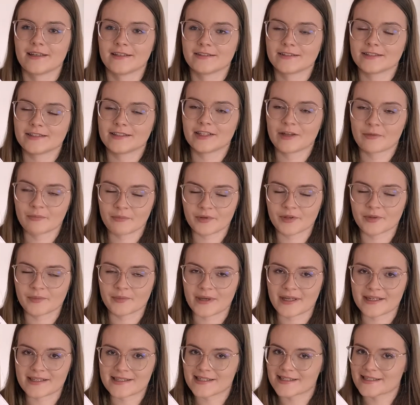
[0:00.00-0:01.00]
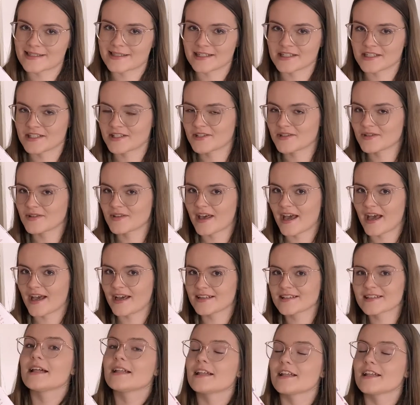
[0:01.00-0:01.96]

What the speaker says: implemented into that.